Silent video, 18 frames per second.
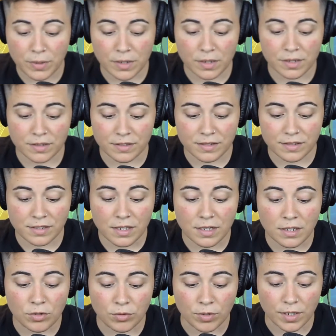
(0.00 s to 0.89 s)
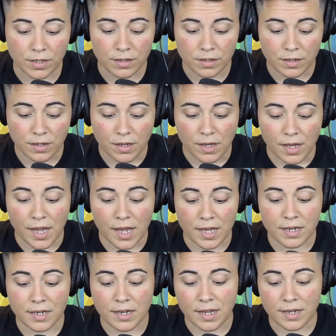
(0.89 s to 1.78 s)
it a secret
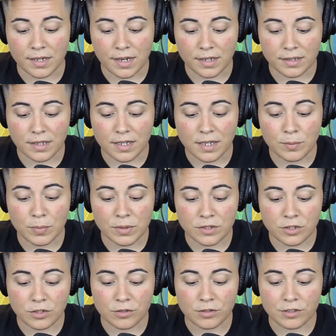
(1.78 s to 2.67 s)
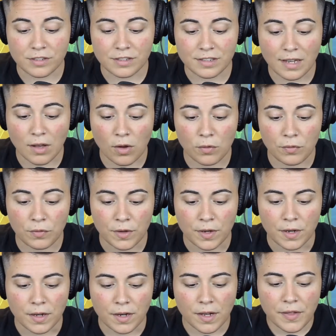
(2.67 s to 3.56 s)
and keep it to yourself
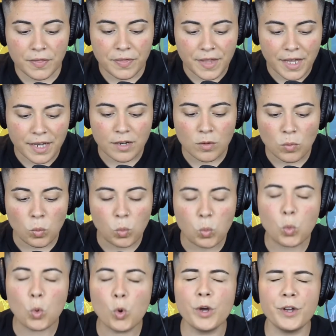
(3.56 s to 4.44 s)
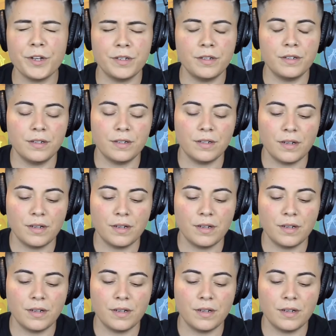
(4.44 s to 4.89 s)
than it would